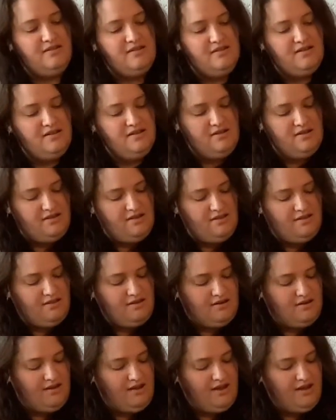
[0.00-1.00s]
And
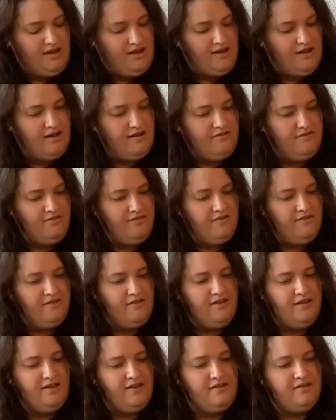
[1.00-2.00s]
I have,
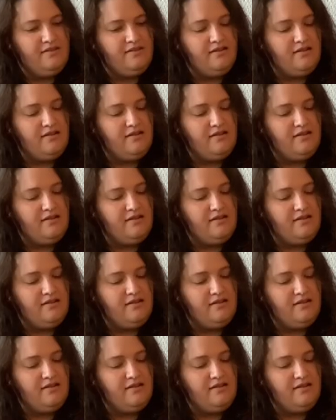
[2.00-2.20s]
it's